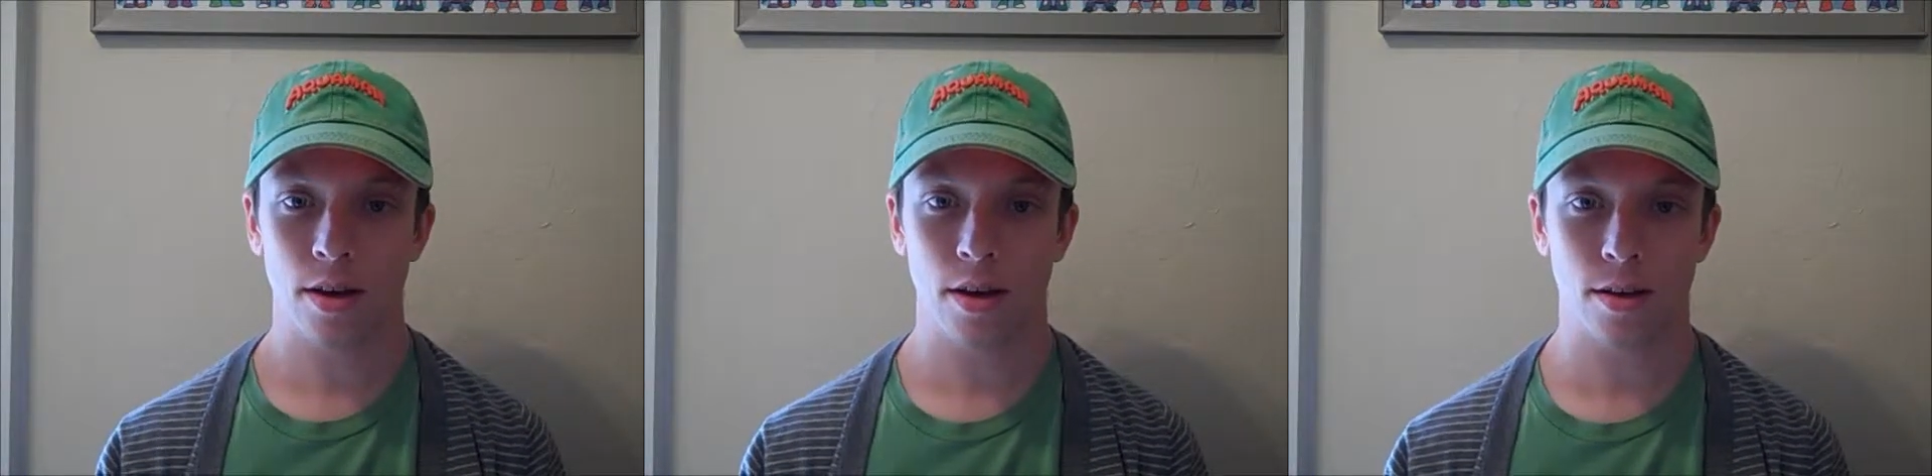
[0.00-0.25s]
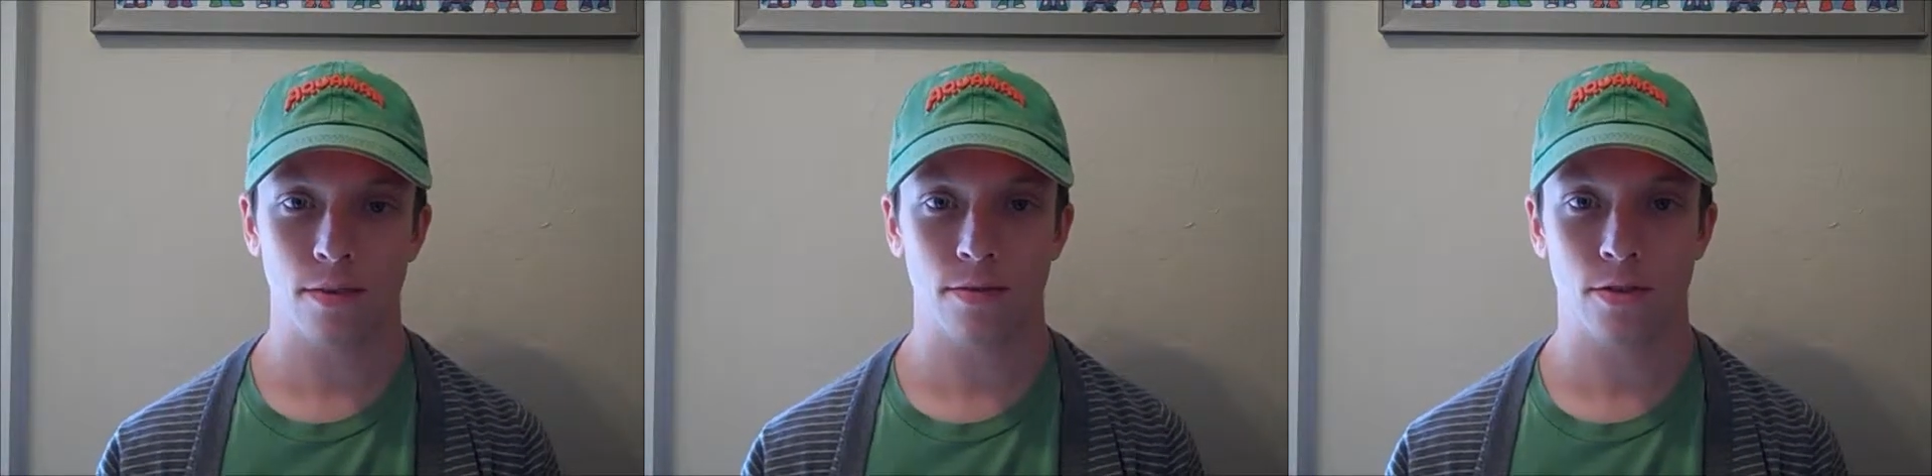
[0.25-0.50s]

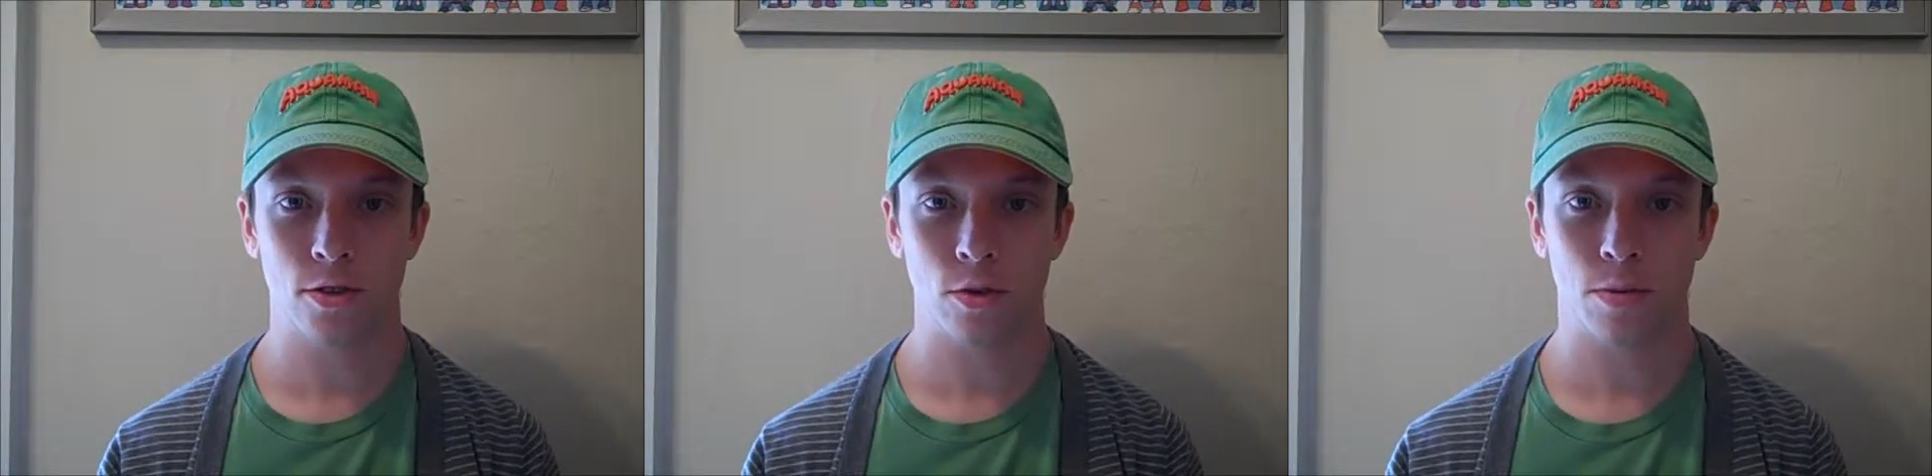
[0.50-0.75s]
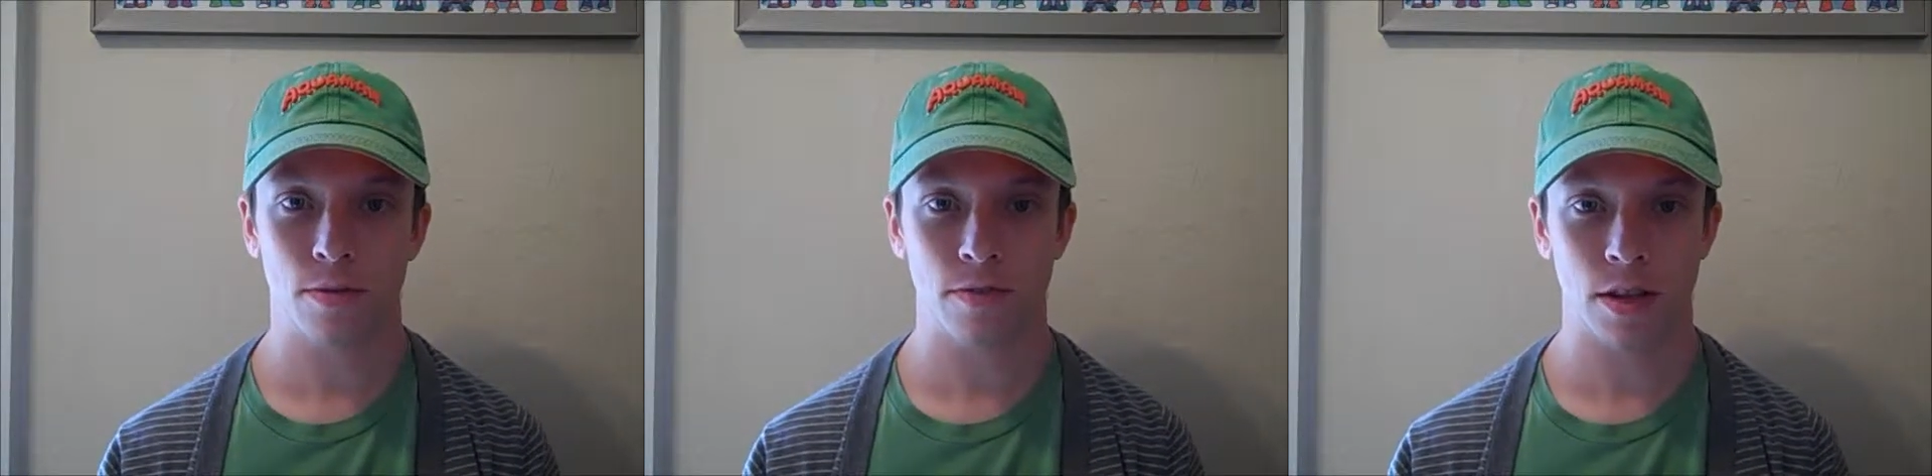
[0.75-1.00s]
of
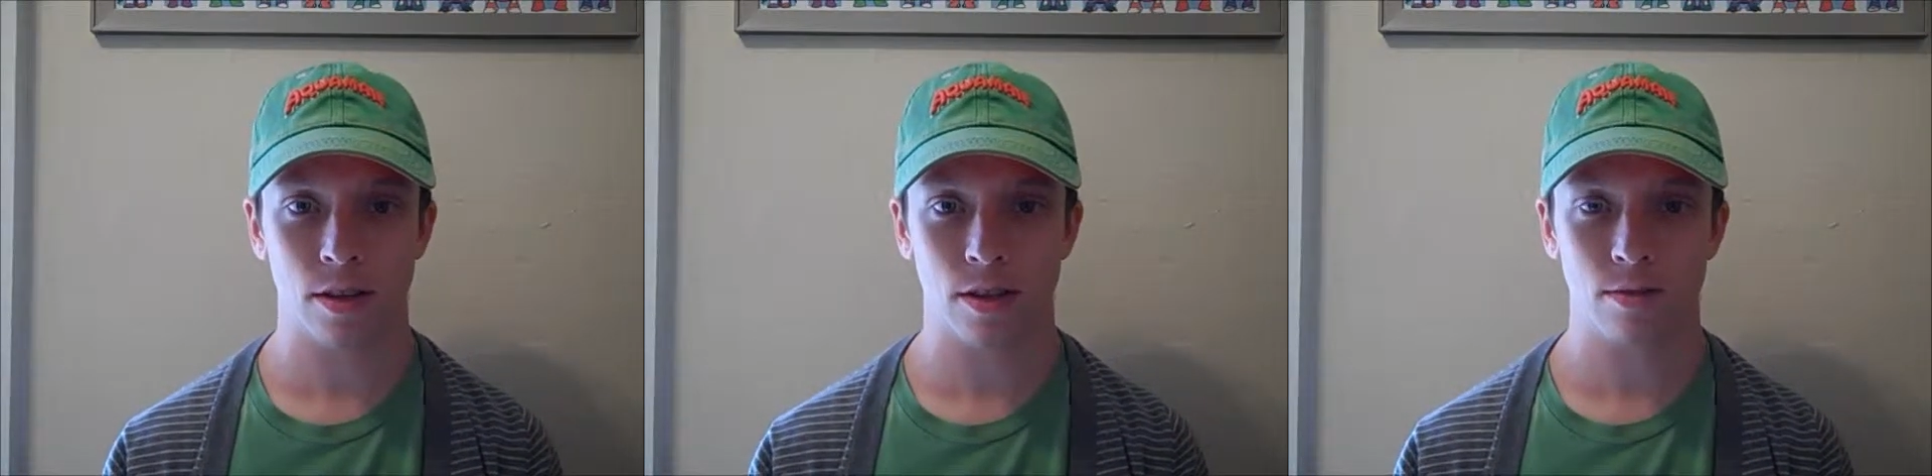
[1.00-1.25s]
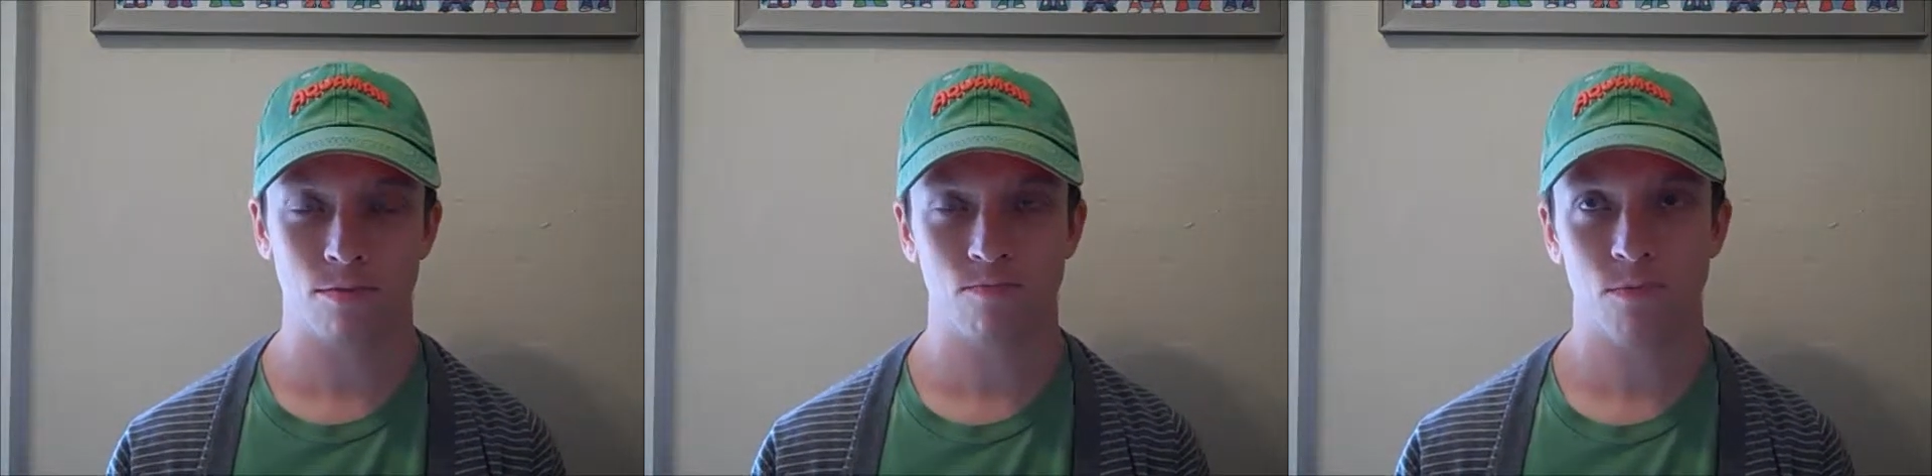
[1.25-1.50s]

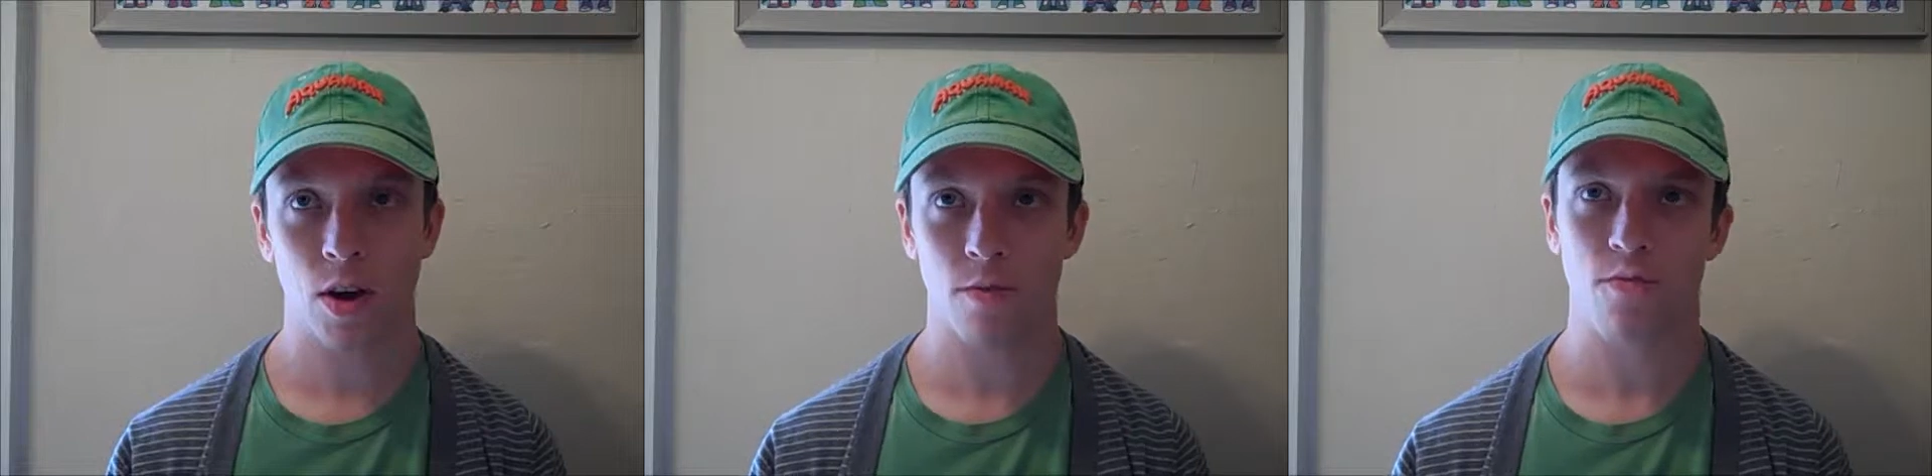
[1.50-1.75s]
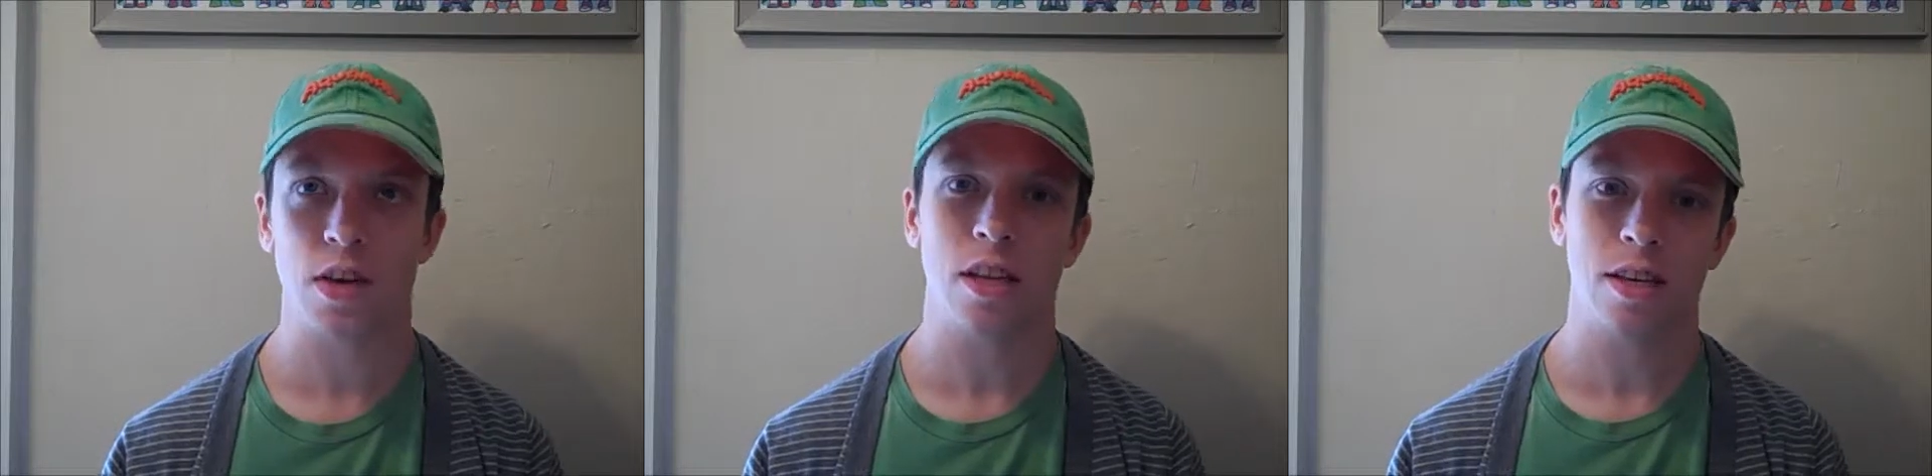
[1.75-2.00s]

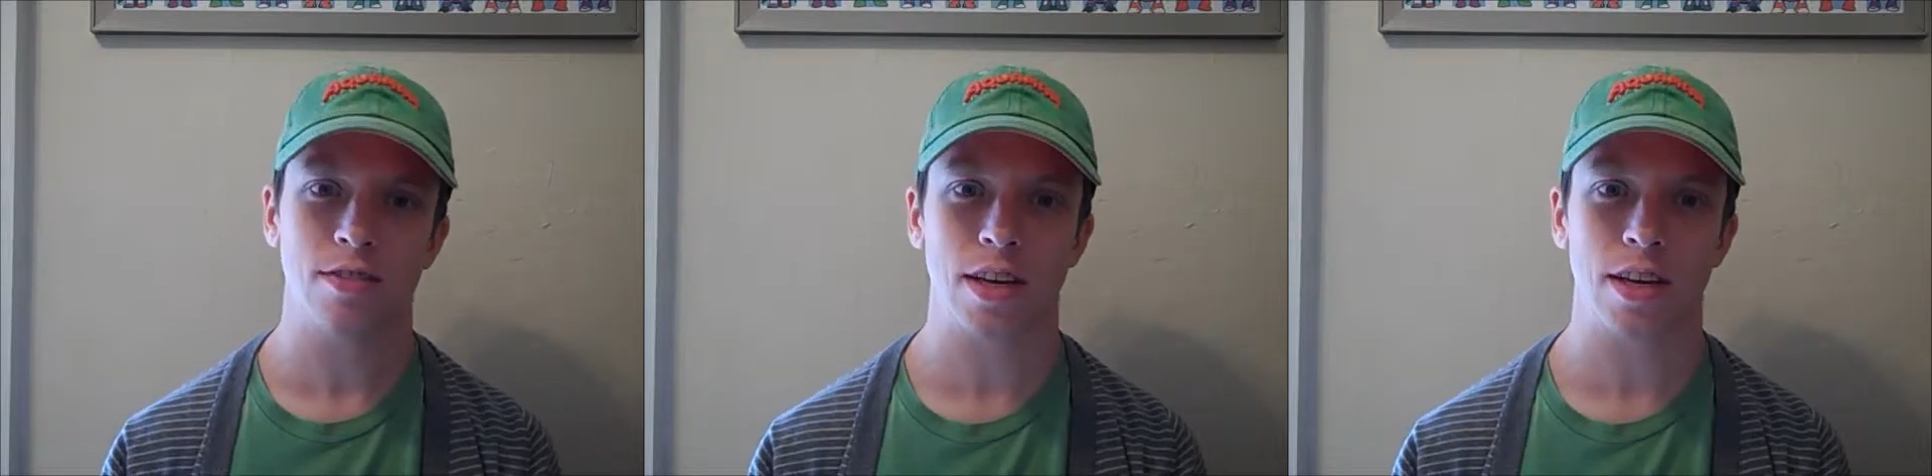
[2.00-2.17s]
villains.